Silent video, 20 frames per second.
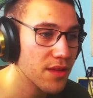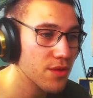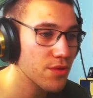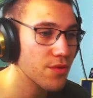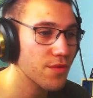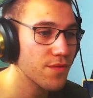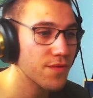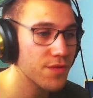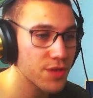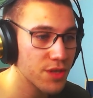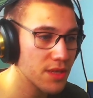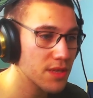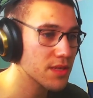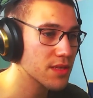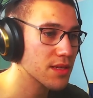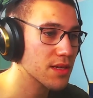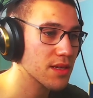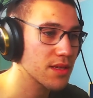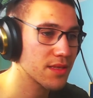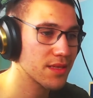I don't know if she
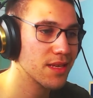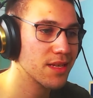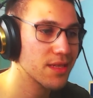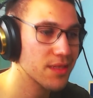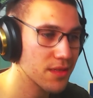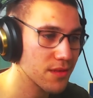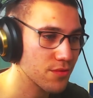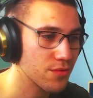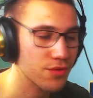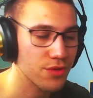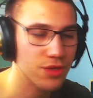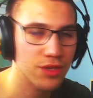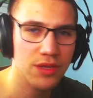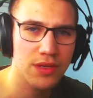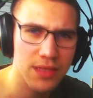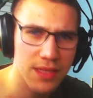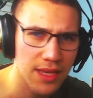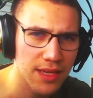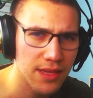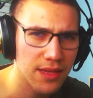is a contestant or
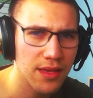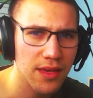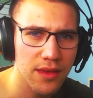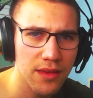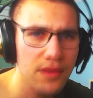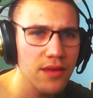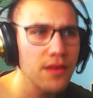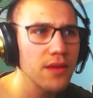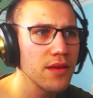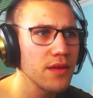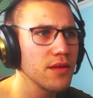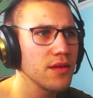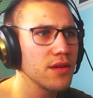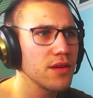she's like a,